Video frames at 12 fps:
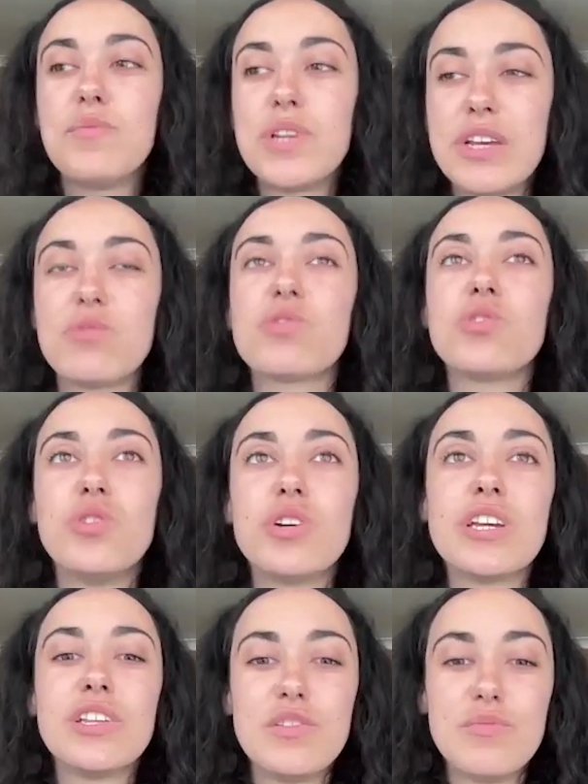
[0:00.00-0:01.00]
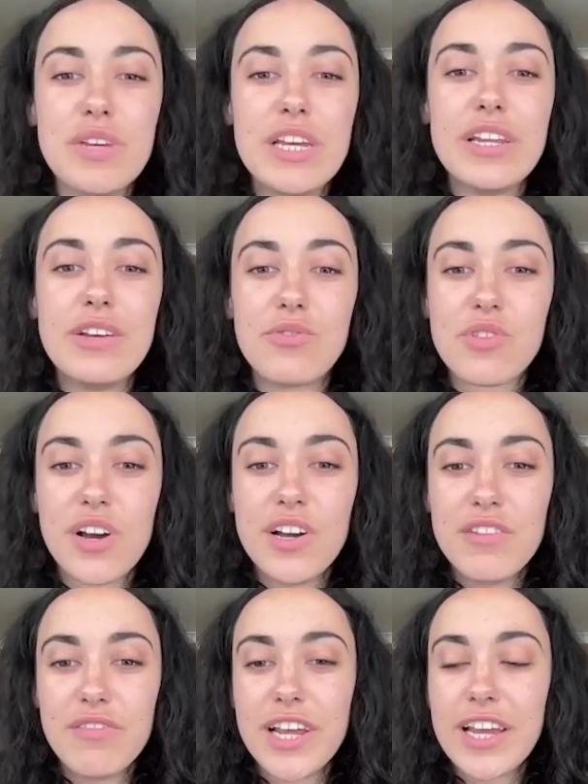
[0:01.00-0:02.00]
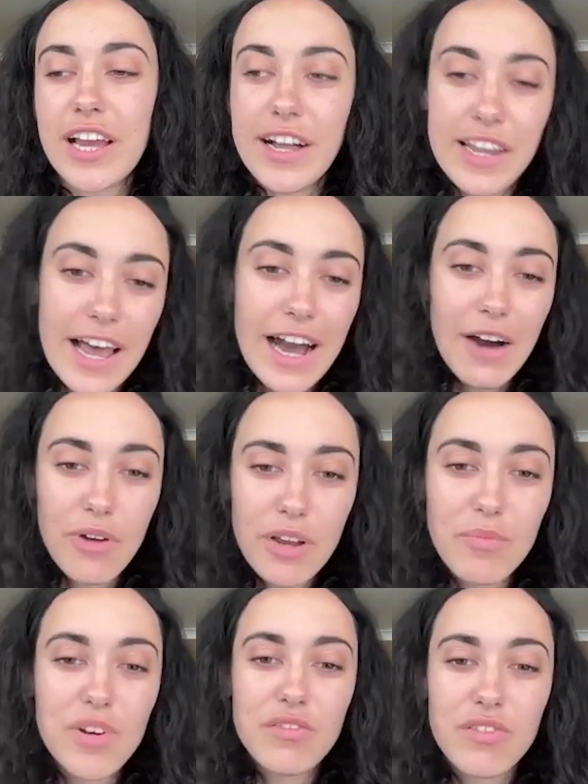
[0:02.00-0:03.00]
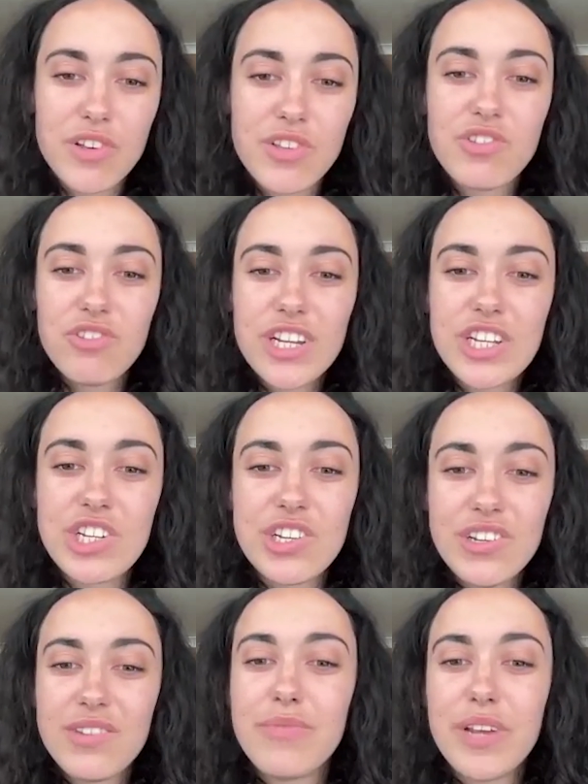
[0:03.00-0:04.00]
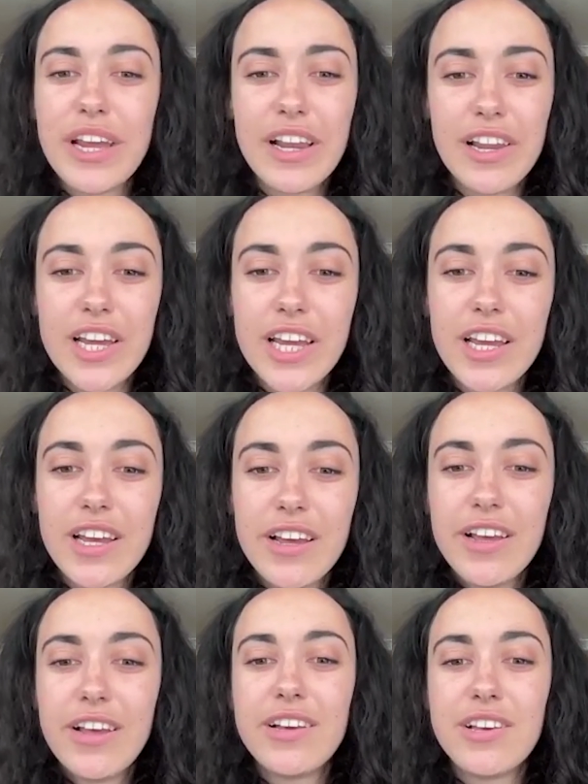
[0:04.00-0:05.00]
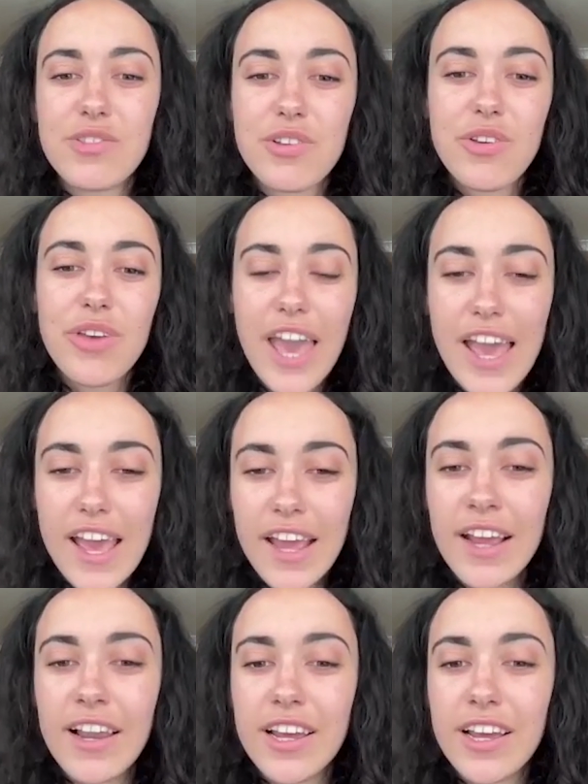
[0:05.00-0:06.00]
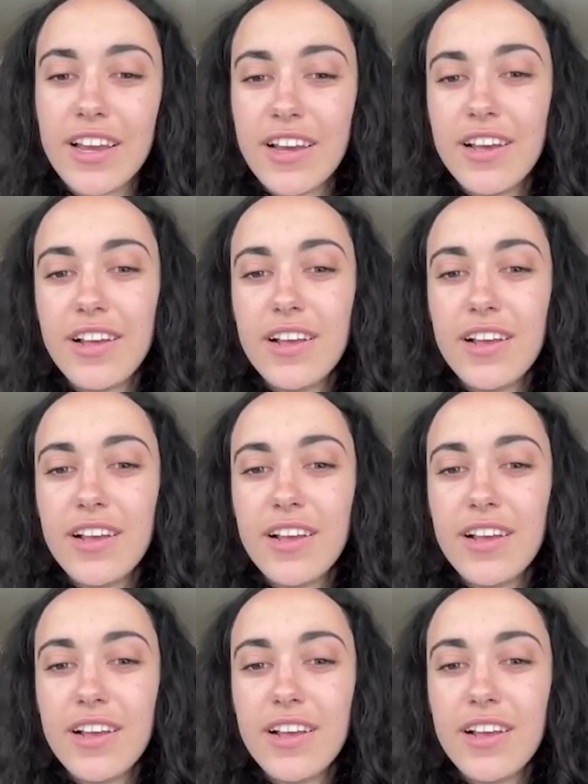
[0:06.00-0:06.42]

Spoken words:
and he was talking to me, and it was kind of like allowing my frustration, being like, "It's okay, like